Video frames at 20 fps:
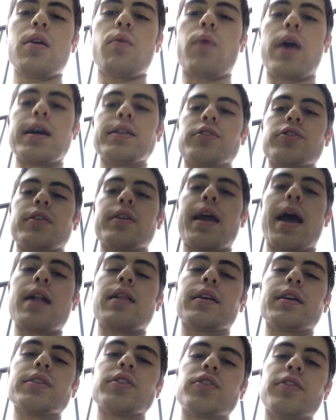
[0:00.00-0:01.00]
Wines are
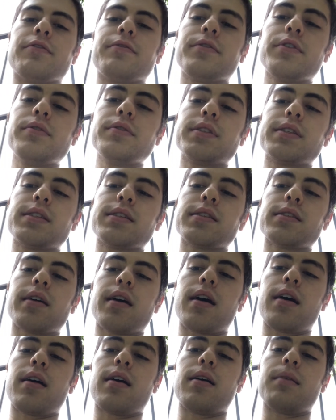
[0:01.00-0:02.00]
analogous to fruits
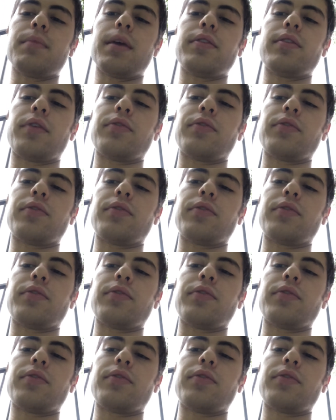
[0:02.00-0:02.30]
in